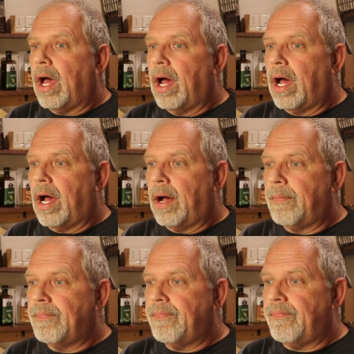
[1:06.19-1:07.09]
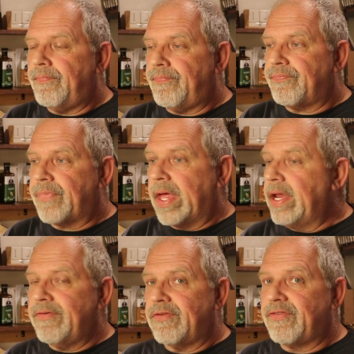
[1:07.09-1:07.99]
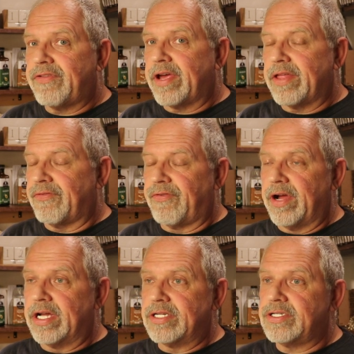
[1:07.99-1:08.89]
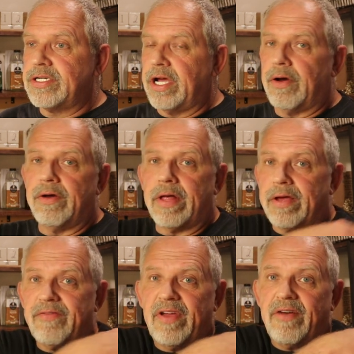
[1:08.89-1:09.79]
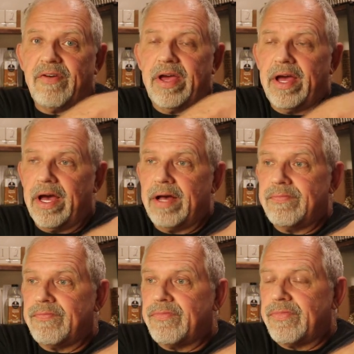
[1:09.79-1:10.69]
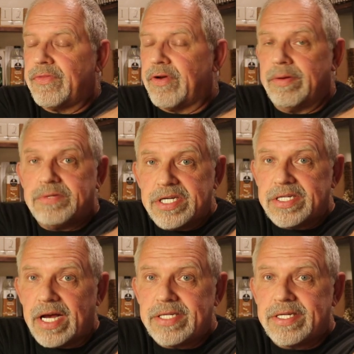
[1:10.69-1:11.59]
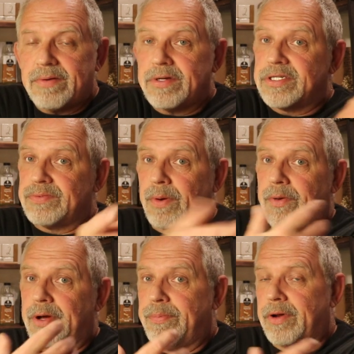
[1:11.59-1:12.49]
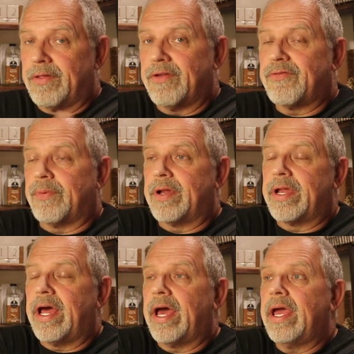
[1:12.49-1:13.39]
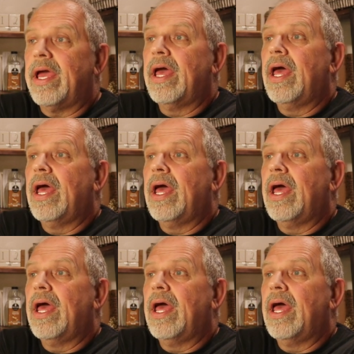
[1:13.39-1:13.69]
And even if you stick it in the fridge, like if you have a cream cheese icing, which is what we're going to put on this one today,